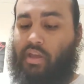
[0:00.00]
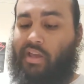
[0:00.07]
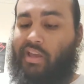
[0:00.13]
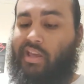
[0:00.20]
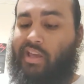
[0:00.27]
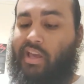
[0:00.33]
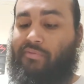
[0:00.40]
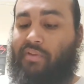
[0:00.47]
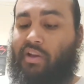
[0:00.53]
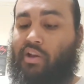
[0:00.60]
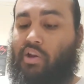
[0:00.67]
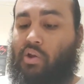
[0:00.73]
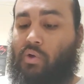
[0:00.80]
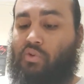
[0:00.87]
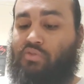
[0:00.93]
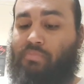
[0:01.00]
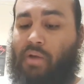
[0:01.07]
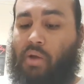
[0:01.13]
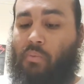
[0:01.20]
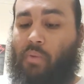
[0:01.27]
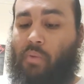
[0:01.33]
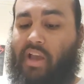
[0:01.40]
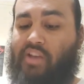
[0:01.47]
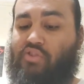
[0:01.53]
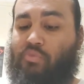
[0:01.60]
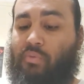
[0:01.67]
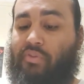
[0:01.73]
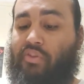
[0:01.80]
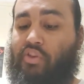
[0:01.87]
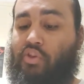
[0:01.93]
He hath enclosed my ways
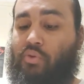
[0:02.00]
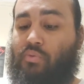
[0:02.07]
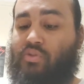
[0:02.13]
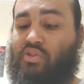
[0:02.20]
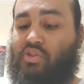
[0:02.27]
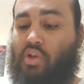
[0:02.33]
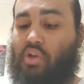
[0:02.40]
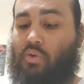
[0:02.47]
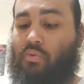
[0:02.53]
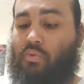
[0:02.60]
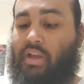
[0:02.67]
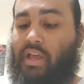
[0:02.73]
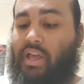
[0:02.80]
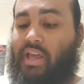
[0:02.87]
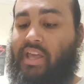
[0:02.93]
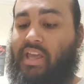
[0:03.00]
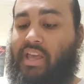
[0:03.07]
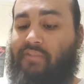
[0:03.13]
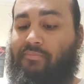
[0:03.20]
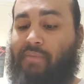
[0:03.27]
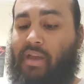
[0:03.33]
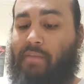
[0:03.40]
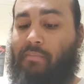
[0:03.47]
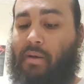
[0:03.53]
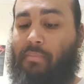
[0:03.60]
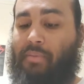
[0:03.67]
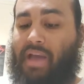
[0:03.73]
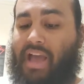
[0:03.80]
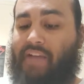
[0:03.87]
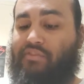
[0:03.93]
with hewn stone. He hath made my
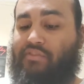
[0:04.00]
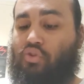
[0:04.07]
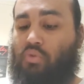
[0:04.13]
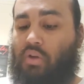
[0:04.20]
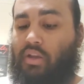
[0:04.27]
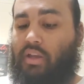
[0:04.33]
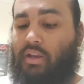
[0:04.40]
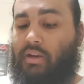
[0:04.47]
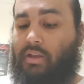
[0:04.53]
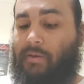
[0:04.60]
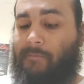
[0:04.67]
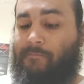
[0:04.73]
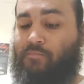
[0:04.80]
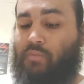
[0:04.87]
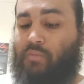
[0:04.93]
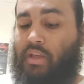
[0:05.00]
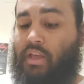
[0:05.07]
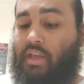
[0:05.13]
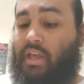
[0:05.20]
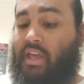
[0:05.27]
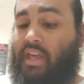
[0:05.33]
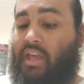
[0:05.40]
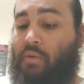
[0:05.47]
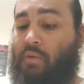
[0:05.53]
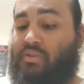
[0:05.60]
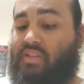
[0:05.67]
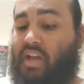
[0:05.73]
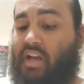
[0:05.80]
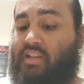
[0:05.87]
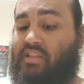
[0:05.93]
paths crooked. He
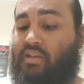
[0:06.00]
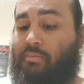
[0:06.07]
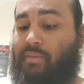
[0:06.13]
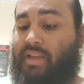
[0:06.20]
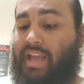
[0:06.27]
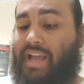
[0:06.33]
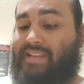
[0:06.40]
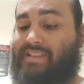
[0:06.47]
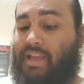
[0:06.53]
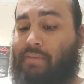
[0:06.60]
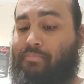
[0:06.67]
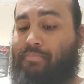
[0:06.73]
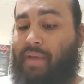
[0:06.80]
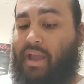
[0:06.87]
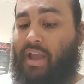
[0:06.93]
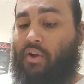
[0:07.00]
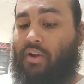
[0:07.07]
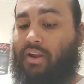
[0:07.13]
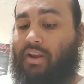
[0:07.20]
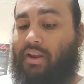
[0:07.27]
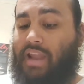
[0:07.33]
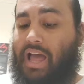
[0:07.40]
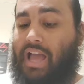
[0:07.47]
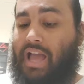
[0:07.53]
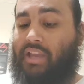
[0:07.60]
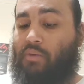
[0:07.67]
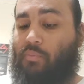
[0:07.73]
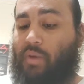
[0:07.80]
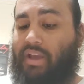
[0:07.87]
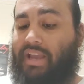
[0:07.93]
was unto me as a bear lying
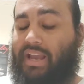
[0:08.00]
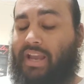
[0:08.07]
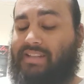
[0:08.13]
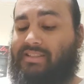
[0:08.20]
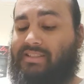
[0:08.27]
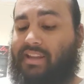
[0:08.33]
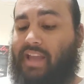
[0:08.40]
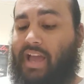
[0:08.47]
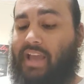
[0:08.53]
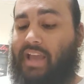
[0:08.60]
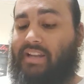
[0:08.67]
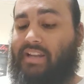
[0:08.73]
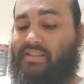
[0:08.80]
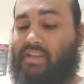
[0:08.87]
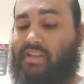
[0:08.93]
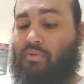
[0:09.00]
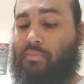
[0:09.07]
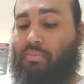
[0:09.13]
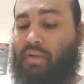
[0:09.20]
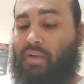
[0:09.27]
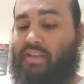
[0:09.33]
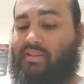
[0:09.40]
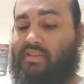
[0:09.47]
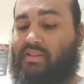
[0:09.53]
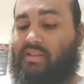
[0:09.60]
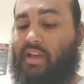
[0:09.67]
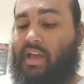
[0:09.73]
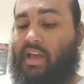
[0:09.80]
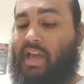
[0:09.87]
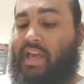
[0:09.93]
in wait, and as a lion in secret places.
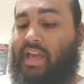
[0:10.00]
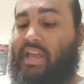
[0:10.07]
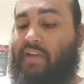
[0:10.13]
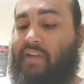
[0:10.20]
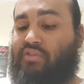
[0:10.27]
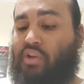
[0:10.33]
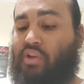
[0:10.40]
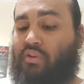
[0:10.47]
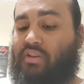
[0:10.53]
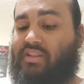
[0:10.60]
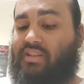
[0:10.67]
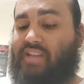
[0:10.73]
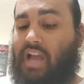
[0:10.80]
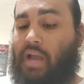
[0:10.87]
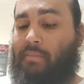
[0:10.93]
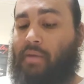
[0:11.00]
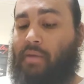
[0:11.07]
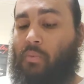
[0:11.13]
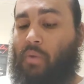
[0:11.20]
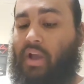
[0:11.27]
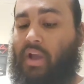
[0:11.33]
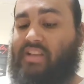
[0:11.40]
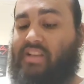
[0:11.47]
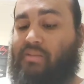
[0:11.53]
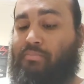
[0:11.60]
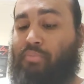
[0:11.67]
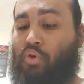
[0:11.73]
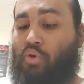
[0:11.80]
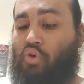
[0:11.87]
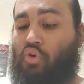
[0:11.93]
He hath turned aside my ways and
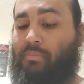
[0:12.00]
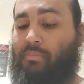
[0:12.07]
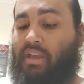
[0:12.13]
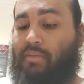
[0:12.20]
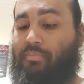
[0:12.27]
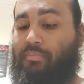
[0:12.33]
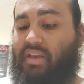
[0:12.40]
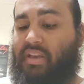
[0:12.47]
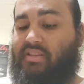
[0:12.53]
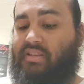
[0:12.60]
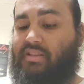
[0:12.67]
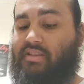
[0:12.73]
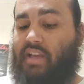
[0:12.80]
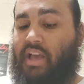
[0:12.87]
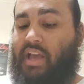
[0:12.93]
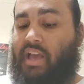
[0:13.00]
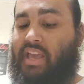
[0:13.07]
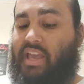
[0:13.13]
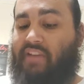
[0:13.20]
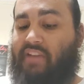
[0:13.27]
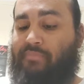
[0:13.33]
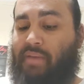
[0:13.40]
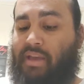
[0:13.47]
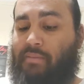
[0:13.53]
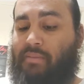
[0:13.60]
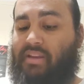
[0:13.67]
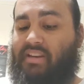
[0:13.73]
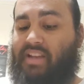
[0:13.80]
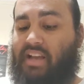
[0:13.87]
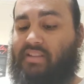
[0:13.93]
pulled me in pieces. He hath made
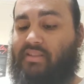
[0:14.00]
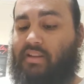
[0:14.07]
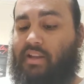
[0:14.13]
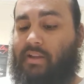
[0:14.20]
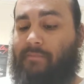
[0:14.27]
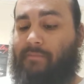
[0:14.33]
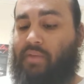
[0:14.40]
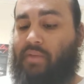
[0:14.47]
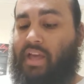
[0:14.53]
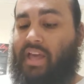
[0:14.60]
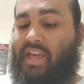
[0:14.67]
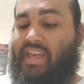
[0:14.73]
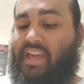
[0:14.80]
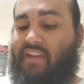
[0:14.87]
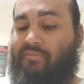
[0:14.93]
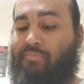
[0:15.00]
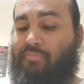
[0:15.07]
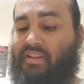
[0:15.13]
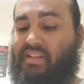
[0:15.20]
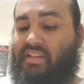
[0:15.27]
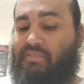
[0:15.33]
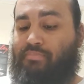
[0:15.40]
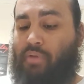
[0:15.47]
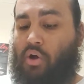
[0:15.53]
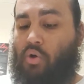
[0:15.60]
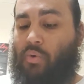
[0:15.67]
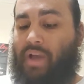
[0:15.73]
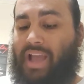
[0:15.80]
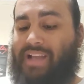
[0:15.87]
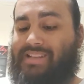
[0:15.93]
me desolate. He hath bent his
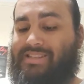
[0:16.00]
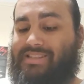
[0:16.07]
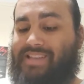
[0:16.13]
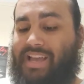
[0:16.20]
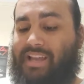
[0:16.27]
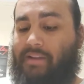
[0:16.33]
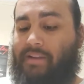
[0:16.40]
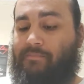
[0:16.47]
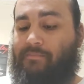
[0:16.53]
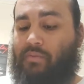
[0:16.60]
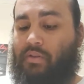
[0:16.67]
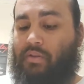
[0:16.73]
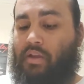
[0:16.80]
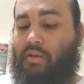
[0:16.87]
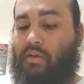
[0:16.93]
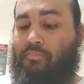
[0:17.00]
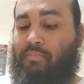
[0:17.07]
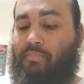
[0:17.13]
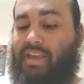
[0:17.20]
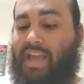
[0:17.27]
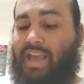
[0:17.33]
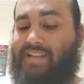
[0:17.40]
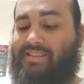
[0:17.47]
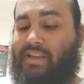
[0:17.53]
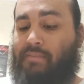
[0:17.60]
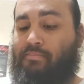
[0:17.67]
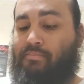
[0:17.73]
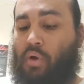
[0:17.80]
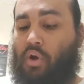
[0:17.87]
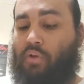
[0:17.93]
bow and set me as a
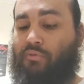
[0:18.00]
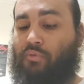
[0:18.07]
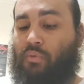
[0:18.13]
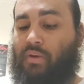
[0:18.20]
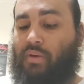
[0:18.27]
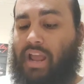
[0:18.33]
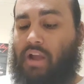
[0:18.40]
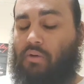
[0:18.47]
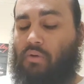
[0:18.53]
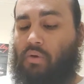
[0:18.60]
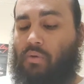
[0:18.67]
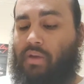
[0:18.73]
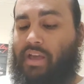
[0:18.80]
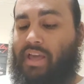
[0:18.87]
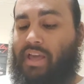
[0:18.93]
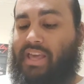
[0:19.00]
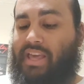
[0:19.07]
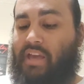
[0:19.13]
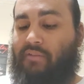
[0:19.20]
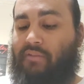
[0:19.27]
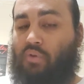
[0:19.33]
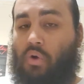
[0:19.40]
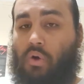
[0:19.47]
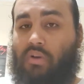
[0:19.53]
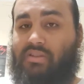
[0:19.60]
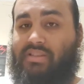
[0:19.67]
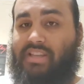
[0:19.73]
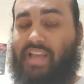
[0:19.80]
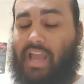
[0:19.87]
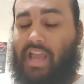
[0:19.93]
mark for an arrow. He hath
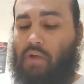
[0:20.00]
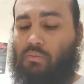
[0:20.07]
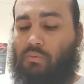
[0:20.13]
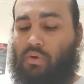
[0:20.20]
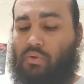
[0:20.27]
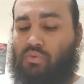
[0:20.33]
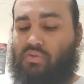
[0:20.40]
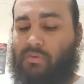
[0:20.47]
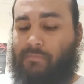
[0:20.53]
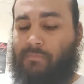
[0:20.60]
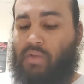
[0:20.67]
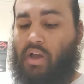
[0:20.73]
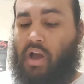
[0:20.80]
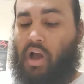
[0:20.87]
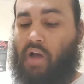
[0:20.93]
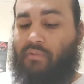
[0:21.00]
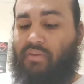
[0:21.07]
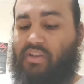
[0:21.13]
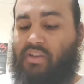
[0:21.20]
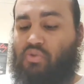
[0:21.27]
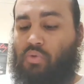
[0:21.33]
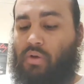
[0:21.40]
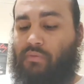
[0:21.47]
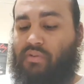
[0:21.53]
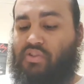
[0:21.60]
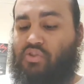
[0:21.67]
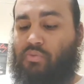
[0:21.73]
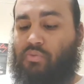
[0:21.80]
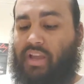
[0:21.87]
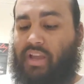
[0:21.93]
caused the arrows of his quiver
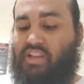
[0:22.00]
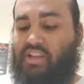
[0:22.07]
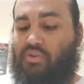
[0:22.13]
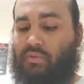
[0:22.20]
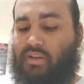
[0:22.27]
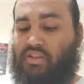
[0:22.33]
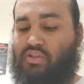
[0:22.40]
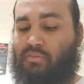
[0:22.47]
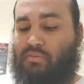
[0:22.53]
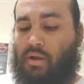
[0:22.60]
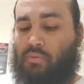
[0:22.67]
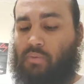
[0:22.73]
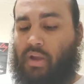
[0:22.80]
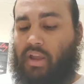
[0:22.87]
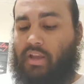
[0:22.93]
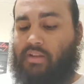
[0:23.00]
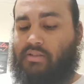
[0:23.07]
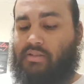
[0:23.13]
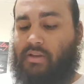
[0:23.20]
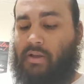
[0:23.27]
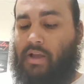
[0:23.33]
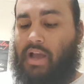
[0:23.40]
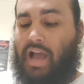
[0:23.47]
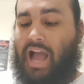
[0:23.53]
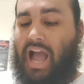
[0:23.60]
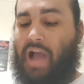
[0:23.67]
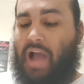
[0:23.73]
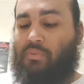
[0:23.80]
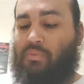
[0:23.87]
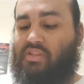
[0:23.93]
to enter into my reins.
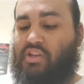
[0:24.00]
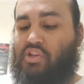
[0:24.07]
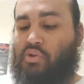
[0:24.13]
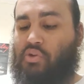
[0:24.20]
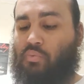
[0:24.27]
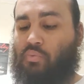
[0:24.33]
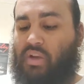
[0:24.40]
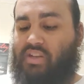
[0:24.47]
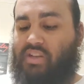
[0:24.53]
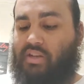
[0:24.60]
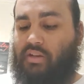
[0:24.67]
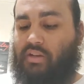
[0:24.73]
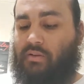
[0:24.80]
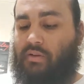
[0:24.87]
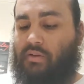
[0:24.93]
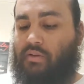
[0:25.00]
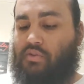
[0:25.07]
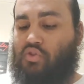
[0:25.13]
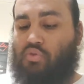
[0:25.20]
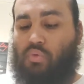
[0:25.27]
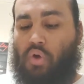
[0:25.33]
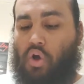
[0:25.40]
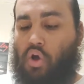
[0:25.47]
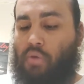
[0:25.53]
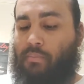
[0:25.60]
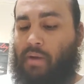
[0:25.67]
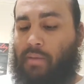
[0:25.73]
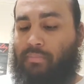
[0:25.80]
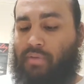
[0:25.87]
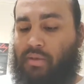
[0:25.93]
I was a derision to all
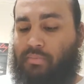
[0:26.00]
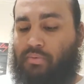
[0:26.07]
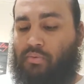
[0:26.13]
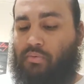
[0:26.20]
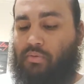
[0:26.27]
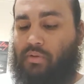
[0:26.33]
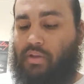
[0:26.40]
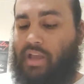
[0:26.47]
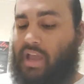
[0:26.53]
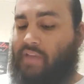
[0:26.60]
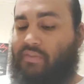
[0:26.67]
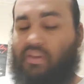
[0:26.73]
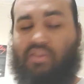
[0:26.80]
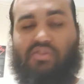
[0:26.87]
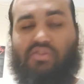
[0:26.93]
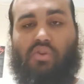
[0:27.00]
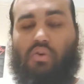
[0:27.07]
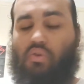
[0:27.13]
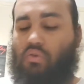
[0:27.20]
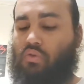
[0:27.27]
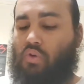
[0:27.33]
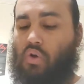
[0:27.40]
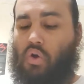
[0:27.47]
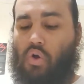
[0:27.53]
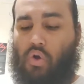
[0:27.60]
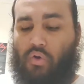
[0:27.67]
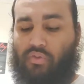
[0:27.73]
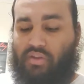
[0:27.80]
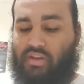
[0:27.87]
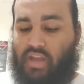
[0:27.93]
my people, and their song
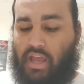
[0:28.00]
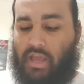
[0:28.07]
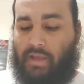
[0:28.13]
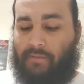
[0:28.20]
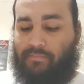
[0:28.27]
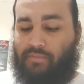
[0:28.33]
all the day.